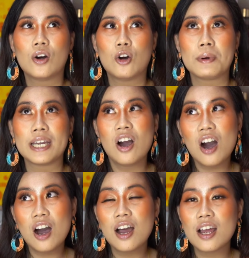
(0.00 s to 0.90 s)
oh my
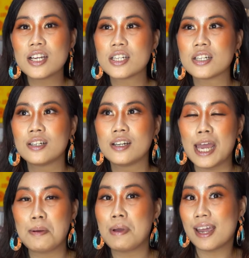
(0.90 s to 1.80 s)
gosh,
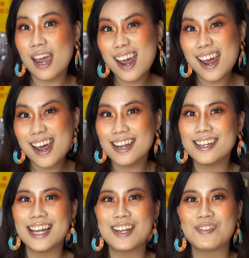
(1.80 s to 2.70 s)
oh my god,
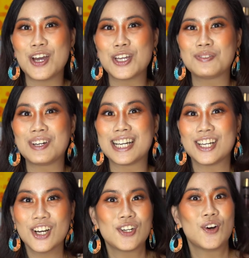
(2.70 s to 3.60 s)
alam mo yan, yung mga
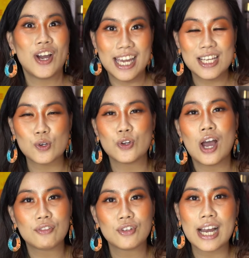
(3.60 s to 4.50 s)
ganon, okay? So you
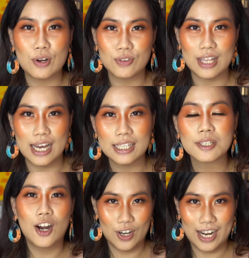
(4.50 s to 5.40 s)
have to count that.
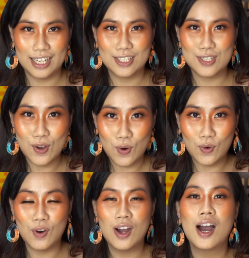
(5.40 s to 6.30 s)
All right,
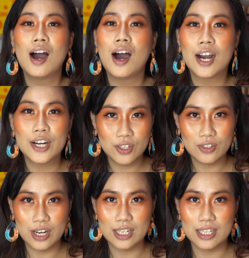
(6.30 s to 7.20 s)
so are you
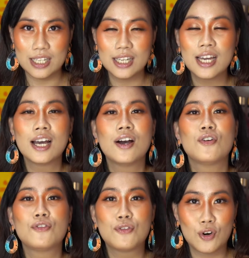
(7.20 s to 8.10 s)
ready
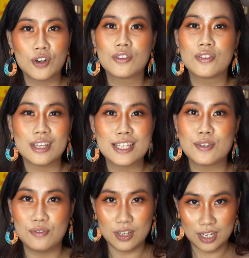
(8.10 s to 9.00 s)
for
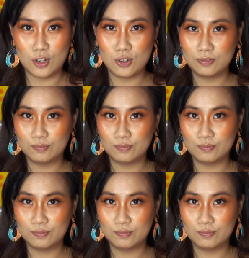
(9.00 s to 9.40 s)
this video?